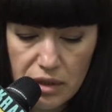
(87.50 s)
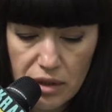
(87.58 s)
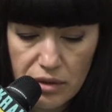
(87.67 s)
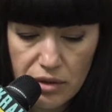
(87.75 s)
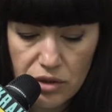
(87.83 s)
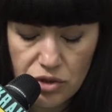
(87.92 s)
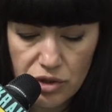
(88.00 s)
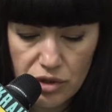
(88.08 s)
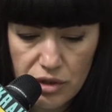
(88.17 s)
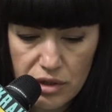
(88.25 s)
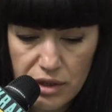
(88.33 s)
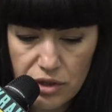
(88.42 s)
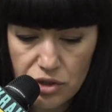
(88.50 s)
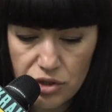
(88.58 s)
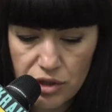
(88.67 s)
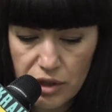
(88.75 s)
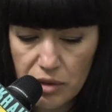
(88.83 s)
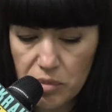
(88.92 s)
we will have the
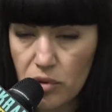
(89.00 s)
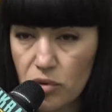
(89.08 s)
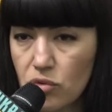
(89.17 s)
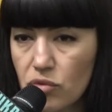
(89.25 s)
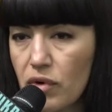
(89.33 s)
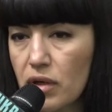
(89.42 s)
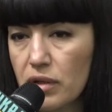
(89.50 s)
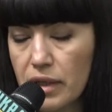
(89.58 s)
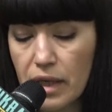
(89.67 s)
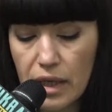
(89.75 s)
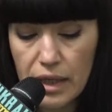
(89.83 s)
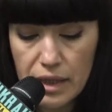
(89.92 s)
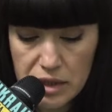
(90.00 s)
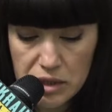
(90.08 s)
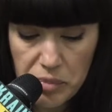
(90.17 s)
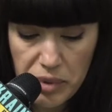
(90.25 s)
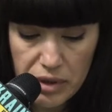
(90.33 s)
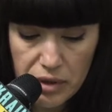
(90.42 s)
presentation of this analytical
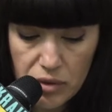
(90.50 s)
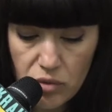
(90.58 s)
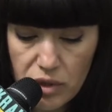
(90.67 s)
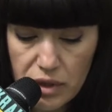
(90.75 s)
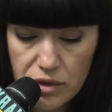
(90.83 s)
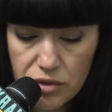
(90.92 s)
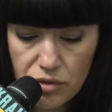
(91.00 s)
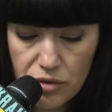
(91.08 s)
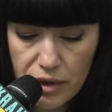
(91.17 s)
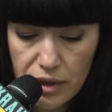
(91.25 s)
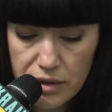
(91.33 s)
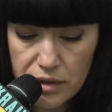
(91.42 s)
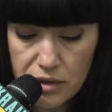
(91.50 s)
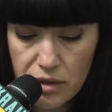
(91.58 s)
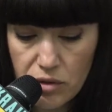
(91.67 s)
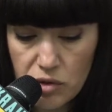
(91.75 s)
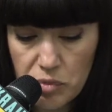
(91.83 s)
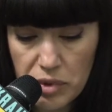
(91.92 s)
study prepared by the
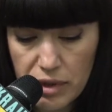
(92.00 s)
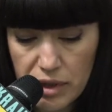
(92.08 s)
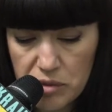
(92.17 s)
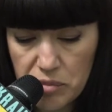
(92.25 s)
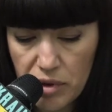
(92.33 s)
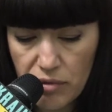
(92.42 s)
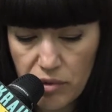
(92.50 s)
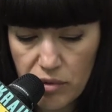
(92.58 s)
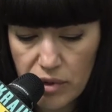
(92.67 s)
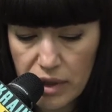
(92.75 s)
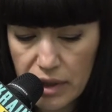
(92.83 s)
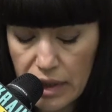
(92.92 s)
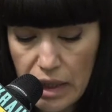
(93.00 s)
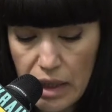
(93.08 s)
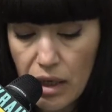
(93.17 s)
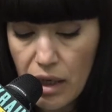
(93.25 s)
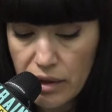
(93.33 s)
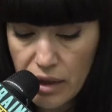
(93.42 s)
experts of the
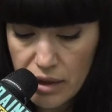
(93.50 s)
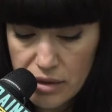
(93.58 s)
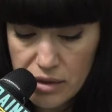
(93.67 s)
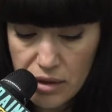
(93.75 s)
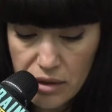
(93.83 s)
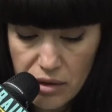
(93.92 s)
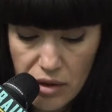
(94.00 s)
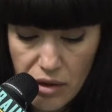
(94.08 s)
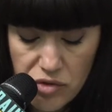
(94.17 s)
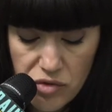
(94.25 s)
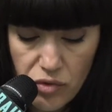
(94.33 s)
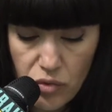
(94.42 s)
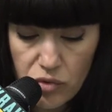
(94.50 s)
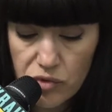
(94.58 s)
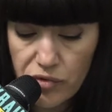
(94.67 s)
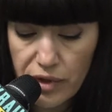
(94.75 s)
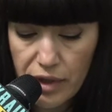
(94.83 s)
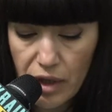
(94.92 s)
Ukrainian Helsinki Human Rights
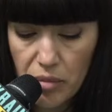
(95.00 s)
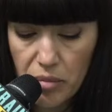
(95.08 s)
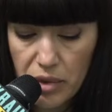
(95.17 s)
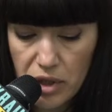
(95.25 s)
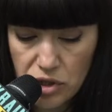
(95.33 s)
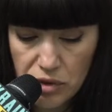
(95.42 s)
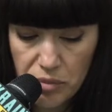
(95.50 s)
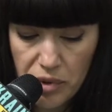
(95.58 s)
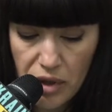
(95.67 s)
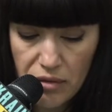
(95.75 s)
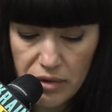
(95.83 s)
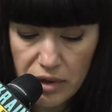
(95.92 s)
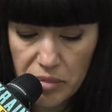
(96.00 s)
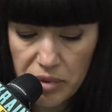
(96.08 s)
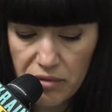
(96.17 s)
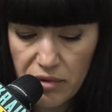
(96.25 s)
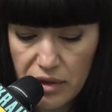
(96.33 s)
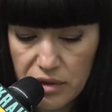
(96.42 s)
Union, the
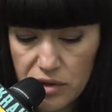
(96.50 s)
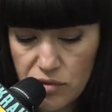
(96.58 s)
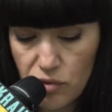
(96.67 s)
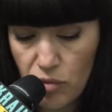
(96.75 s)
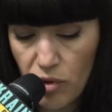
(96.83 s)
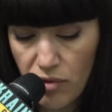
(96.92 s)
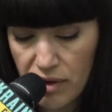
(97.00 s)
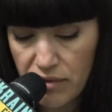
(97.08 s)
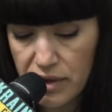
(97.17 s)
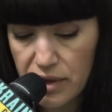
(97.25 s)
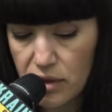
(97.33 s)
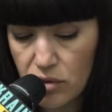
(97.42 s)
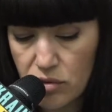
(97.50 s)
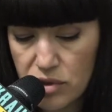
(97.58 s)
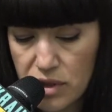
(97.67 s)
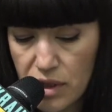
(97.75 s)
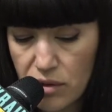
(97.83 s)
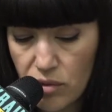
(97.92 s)
analysis
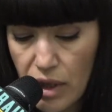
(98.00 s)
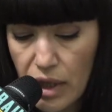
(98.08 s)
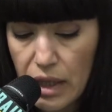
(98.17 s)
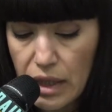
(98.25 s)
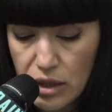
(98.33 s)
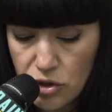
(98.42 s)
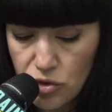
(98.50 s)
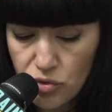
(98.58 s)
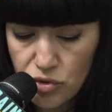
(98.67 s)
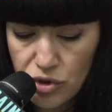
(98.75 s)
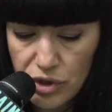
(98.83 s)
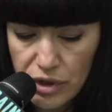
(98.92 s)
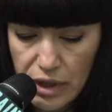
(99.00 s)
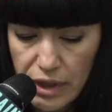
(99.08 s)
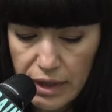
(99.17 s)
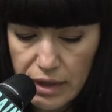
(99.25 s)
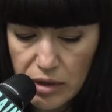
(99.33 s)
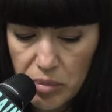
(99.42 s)
of
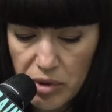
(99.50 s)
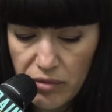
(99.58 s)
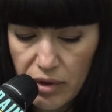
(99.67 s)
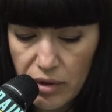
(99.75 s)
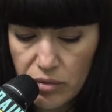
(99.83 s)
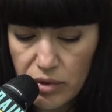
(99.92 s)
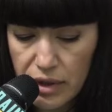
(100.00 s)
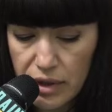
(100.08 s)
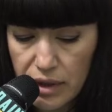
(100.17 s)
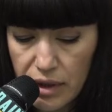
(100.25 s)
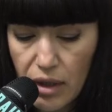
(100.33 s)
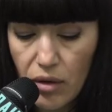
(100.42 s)
legislation under martial law